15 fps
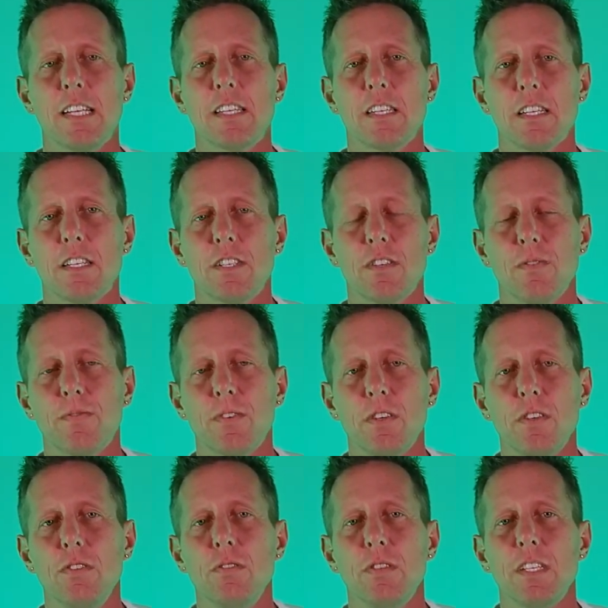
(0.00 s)
so for
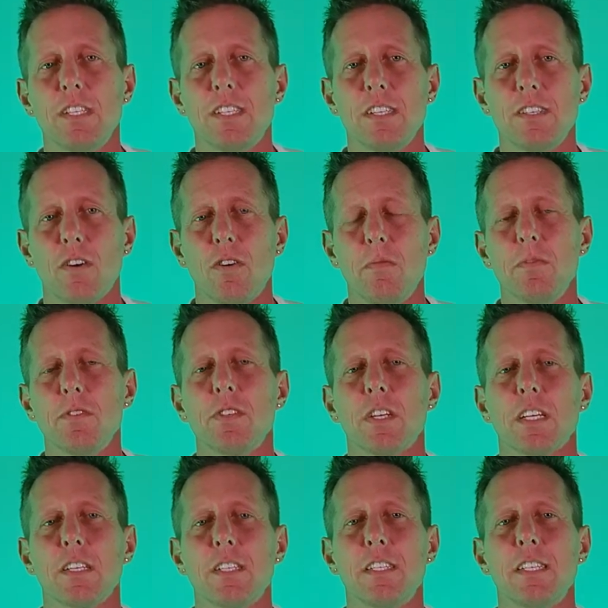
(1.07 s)
you, this is almost
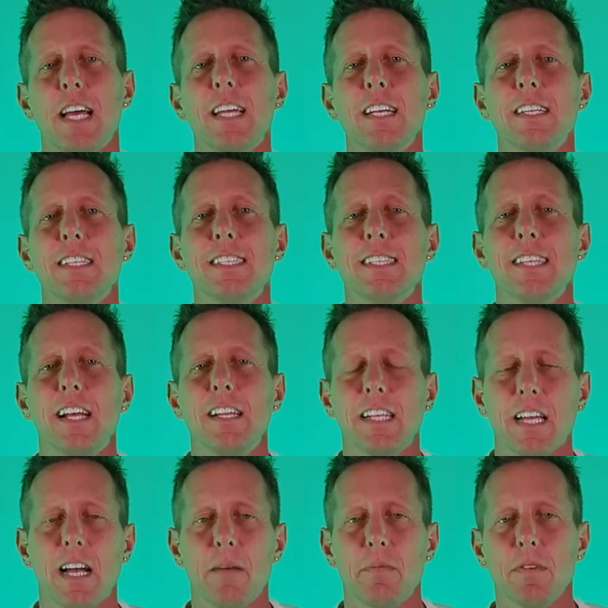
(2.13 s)
like a second
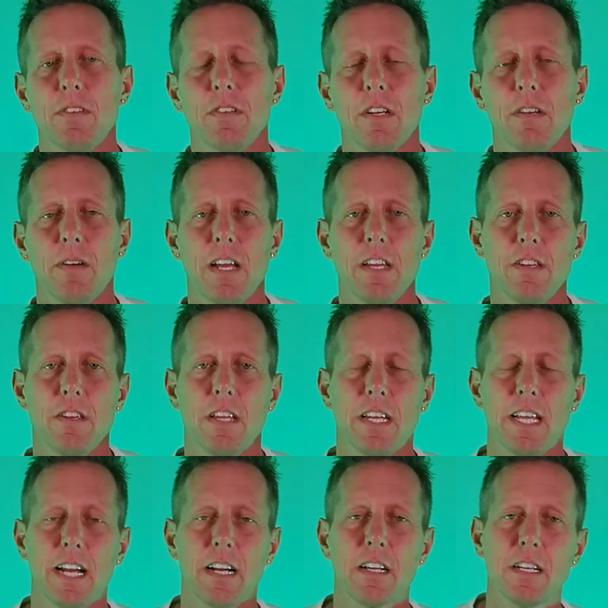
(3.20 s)
selling opportunity, right? You can
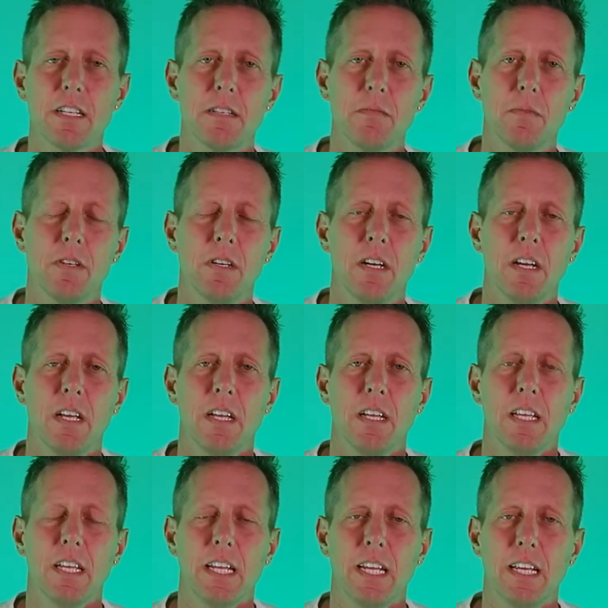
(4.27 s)
get a customer
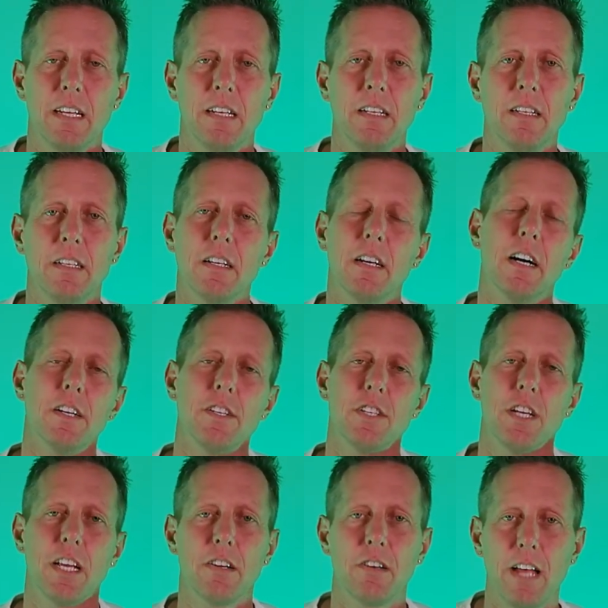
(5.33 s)
in on
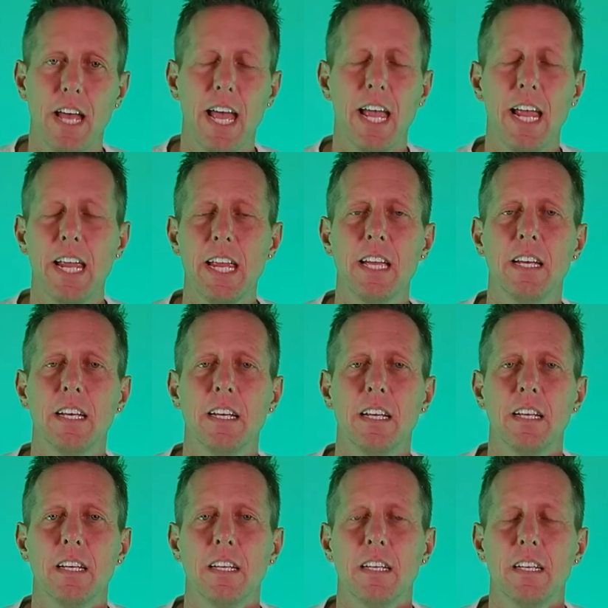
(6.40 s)
channel A
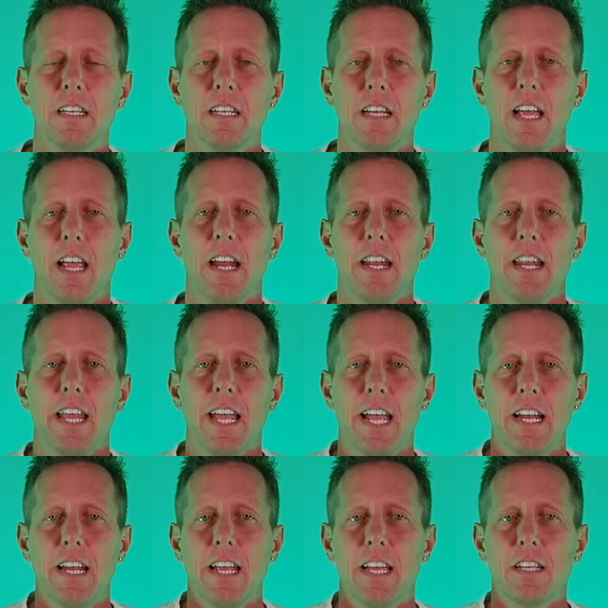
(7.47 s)
and
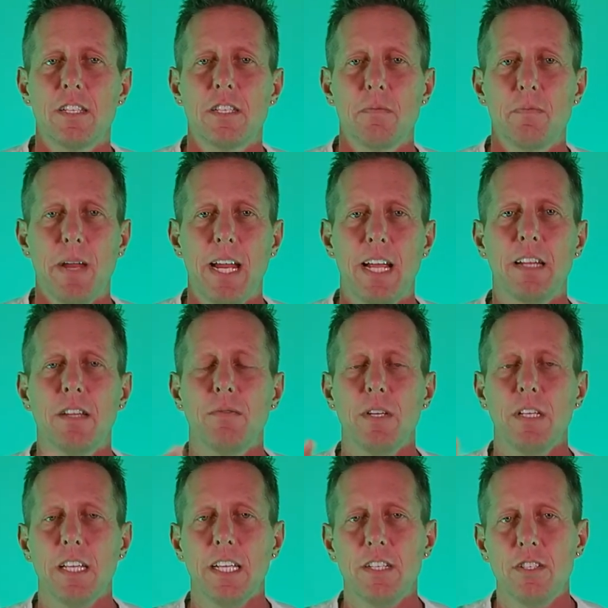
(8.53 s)
then expand the
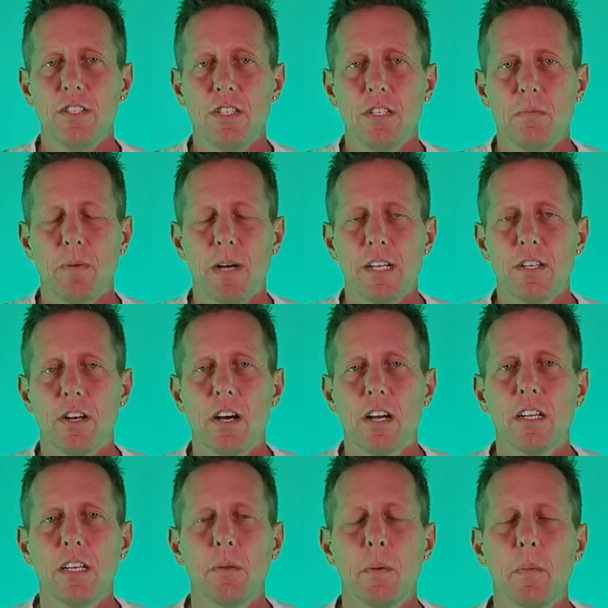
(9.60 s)
relationship by
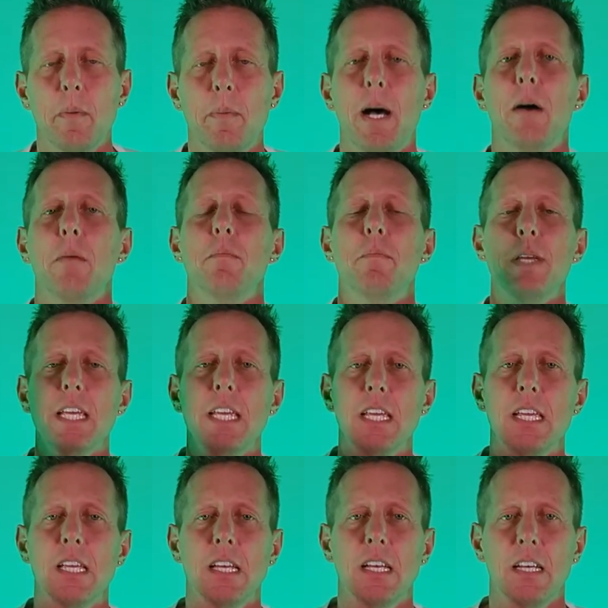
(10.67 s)
talking to them about
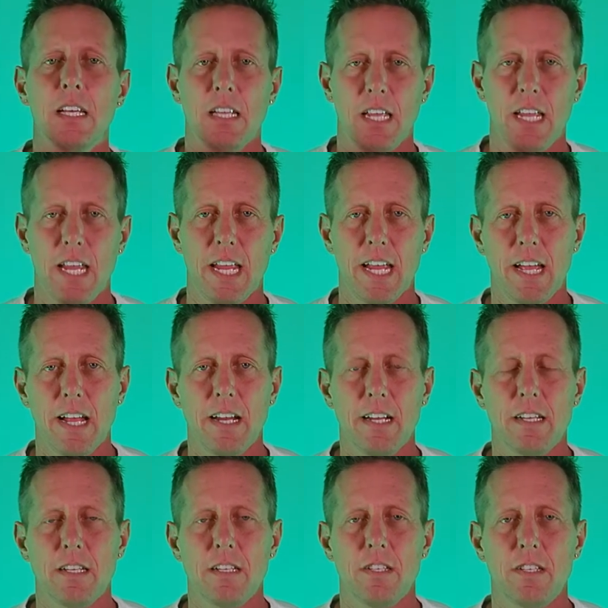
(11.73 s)
B
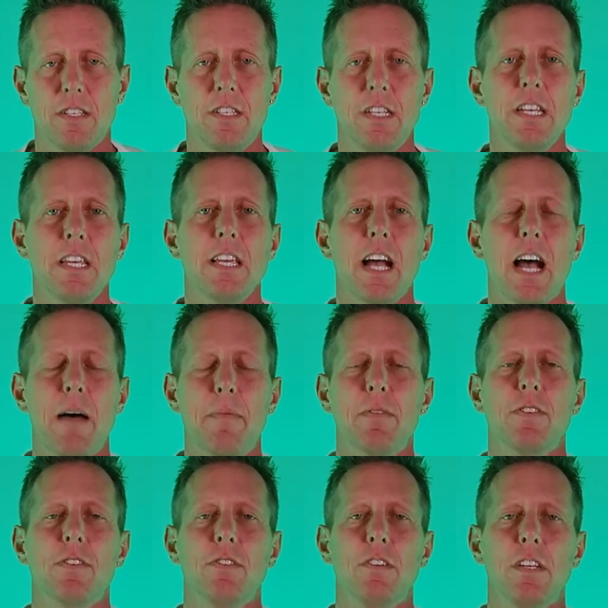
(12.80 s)
and C
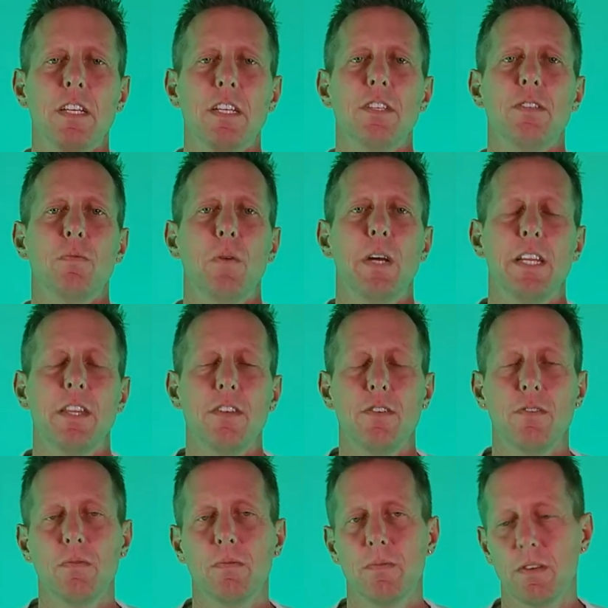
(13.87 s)
opportunities with
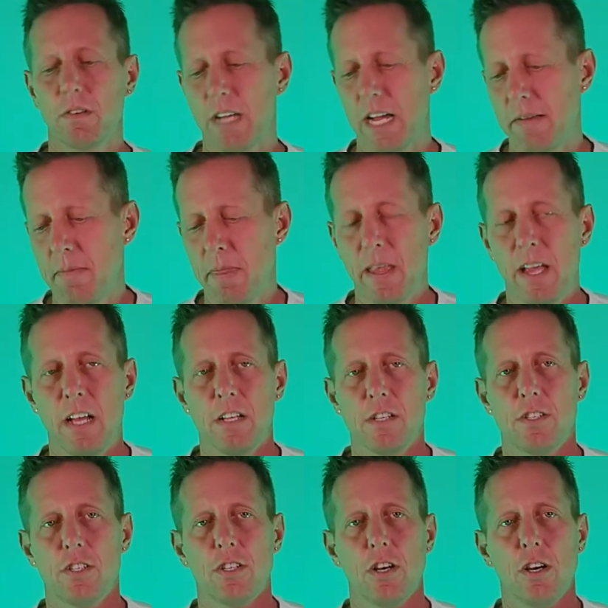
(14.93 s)
you, okay?
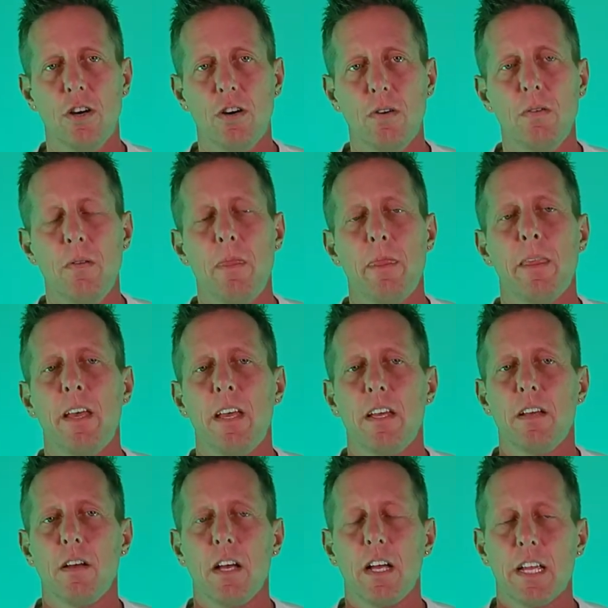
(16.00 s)
So
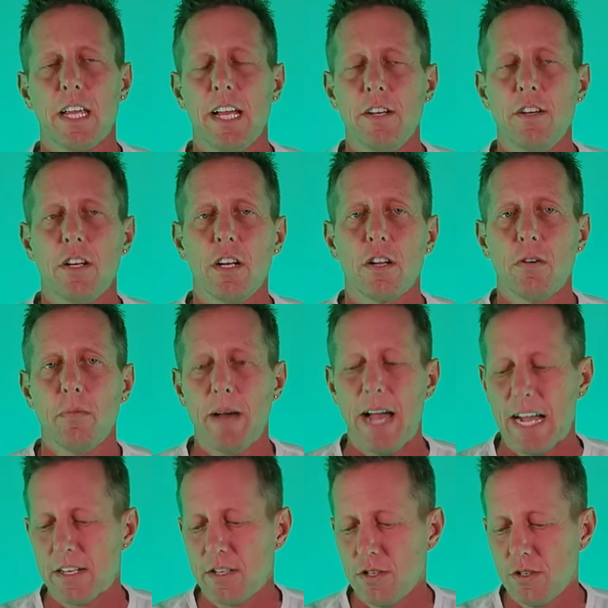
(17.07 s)
again, you're gonna go
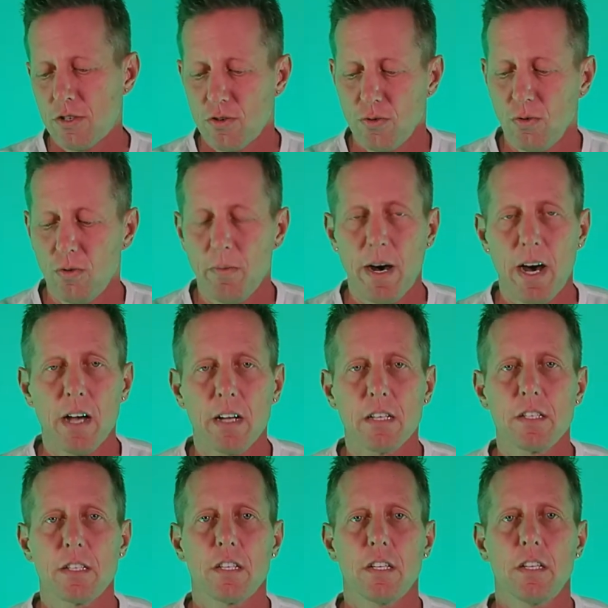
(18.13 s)
back to your
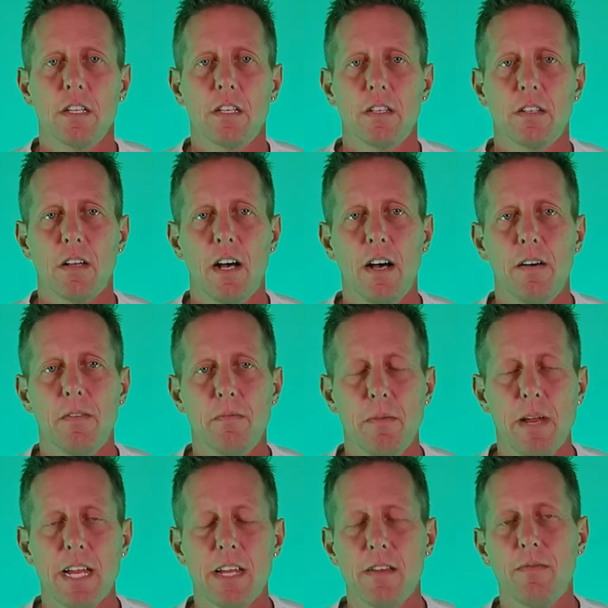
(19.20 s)
toolbox of
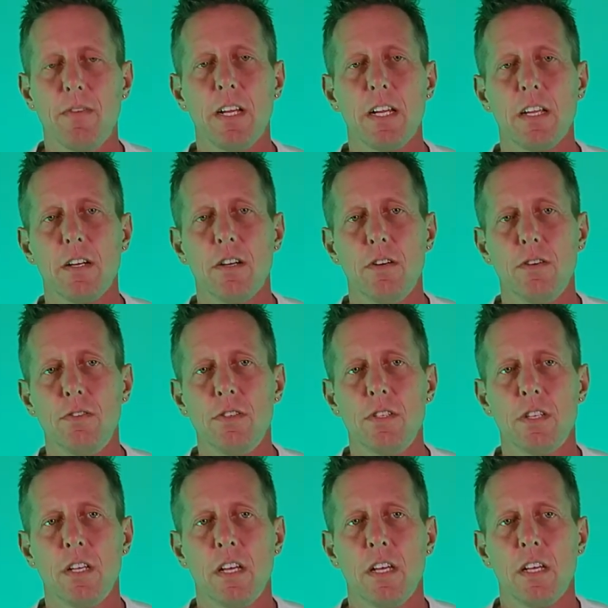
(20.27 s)
making
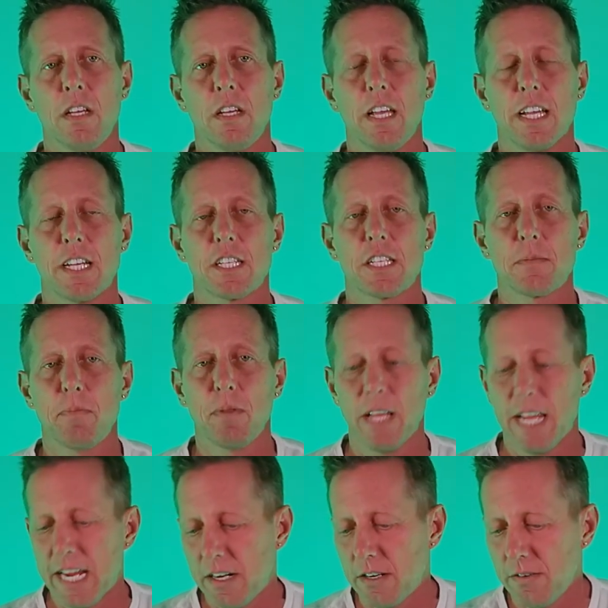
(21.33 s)
videos,
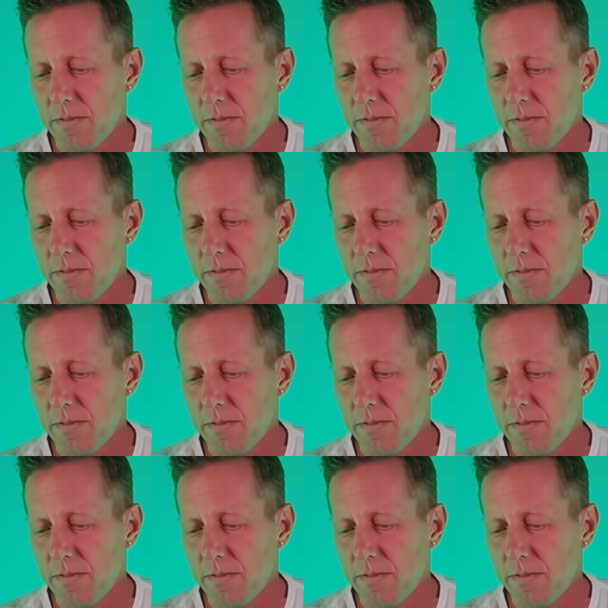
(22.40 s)
explainer